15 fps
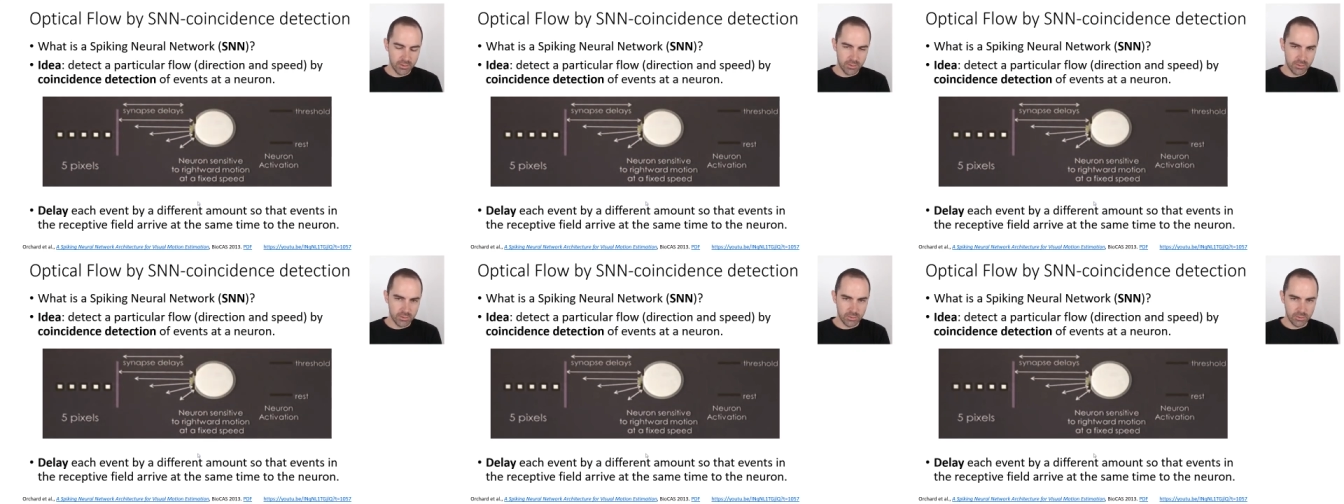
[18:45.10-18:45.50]

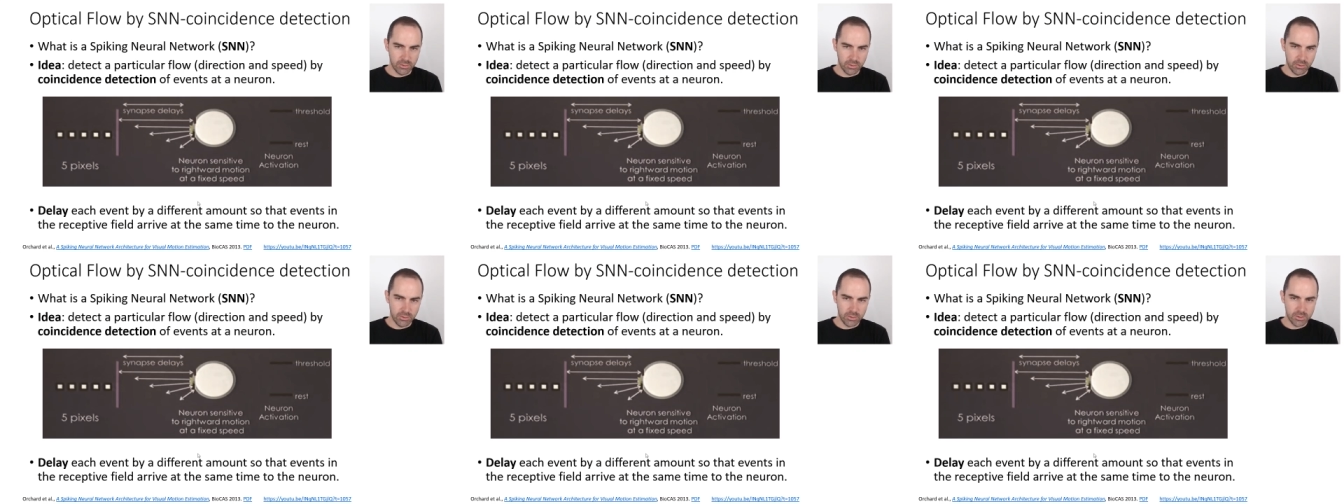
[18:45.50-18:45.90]
So the
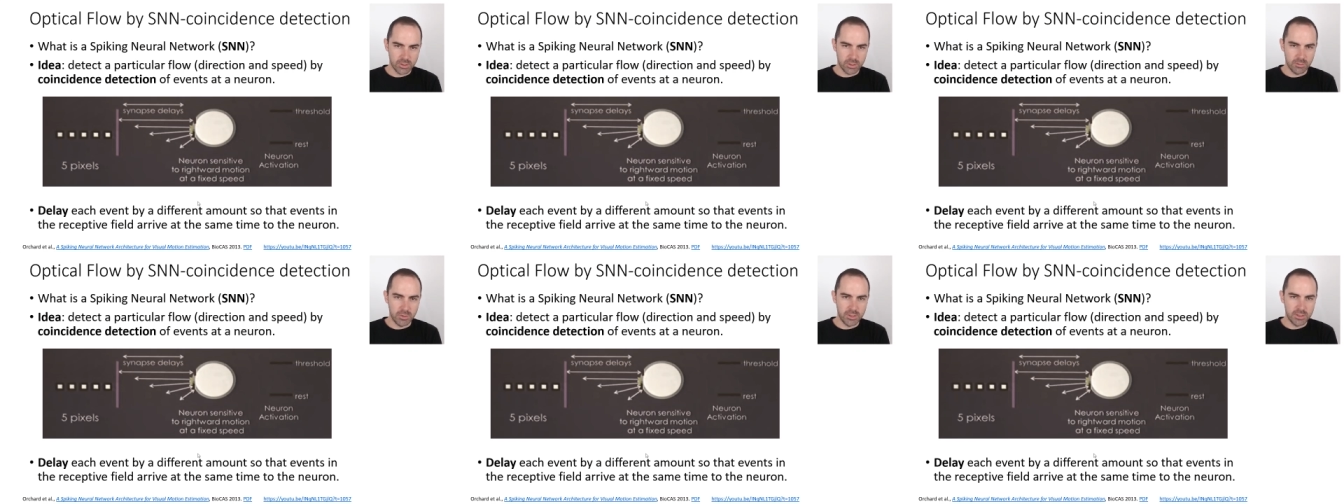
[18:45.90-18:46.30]
neurons
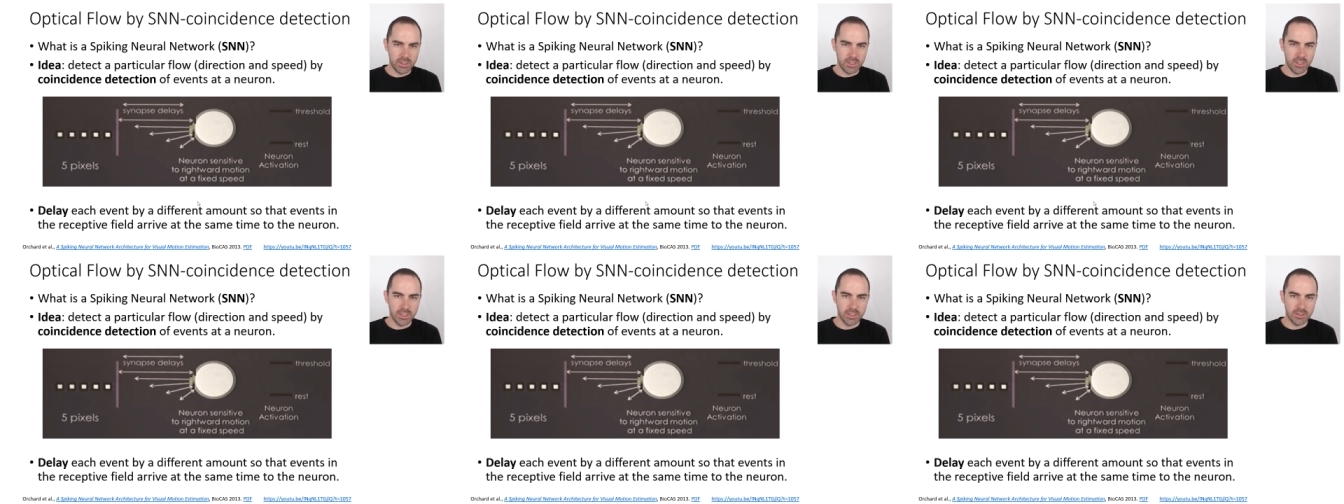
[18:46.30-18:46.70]
are
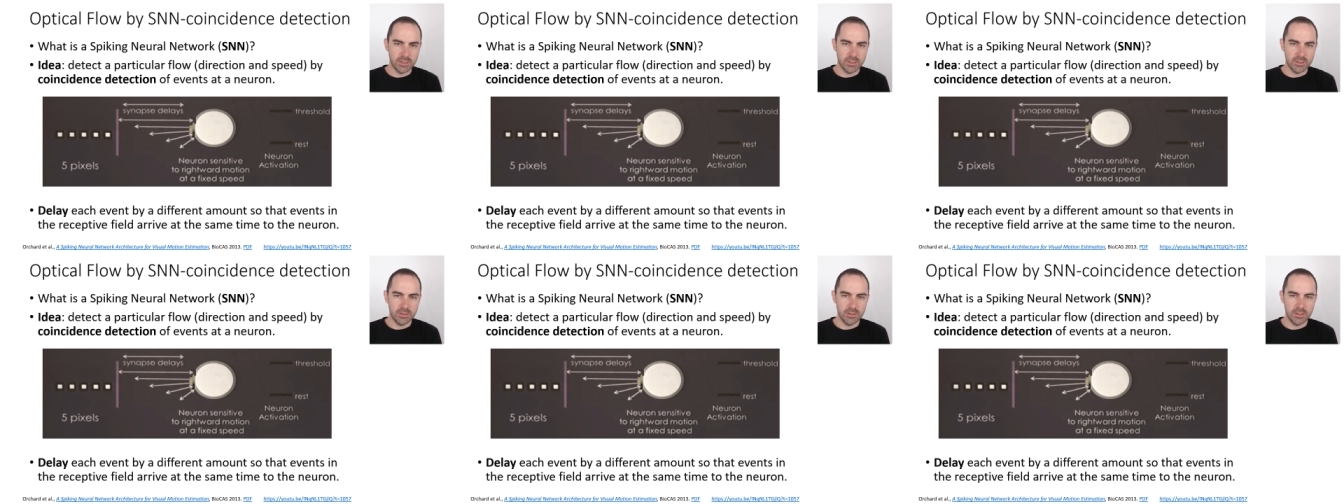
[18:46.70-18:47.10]
basically
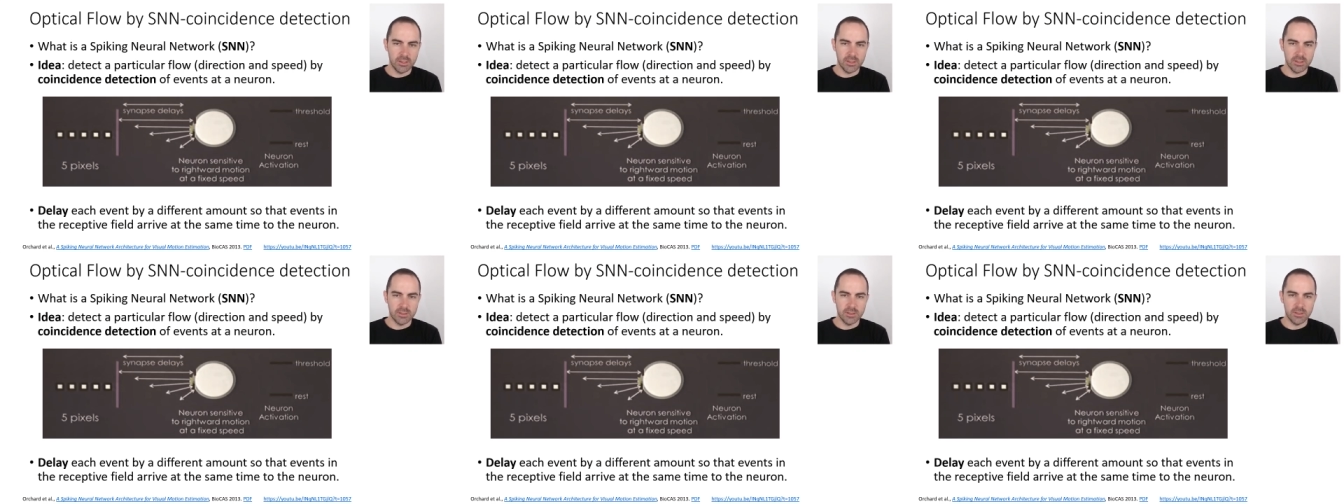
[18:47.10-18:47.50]
acting
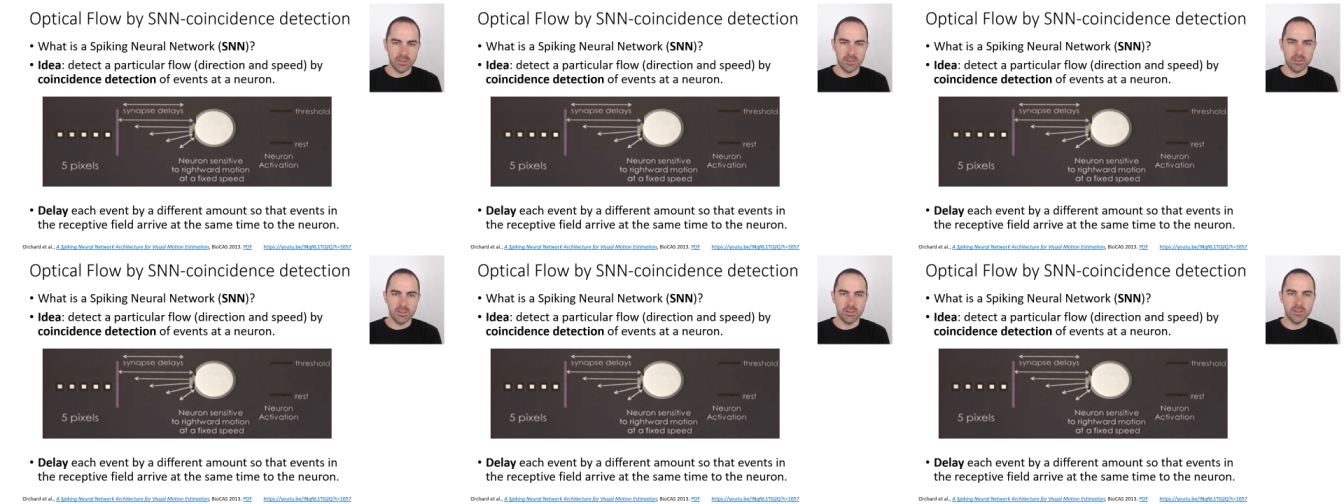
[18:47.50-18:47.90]
as
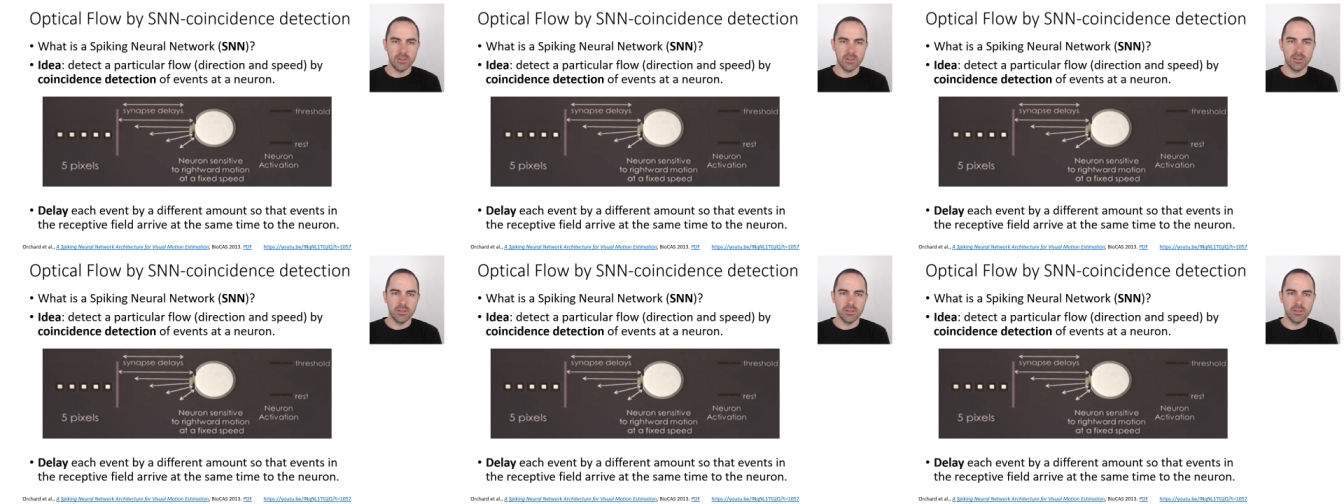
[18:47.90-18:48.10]
a